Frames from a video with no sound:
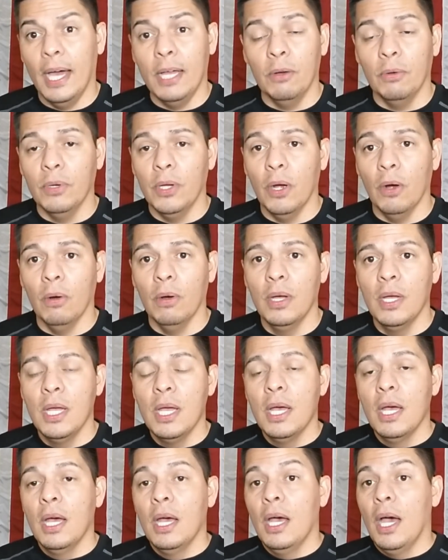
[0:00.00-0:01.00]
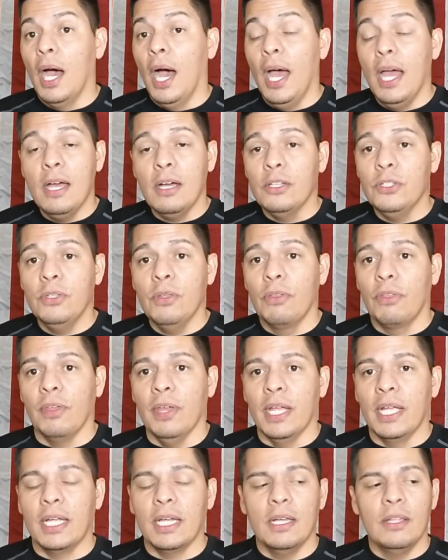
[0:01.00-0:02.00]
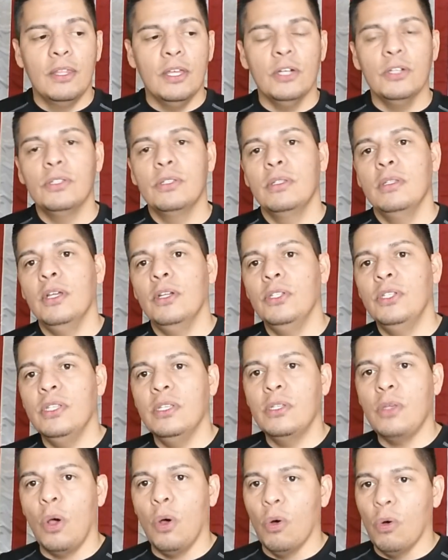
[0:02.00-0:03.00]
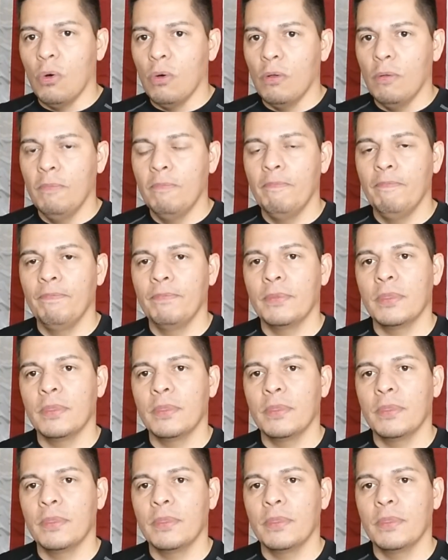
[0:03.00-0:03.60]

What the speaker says: I don't know. I also think there's this whole...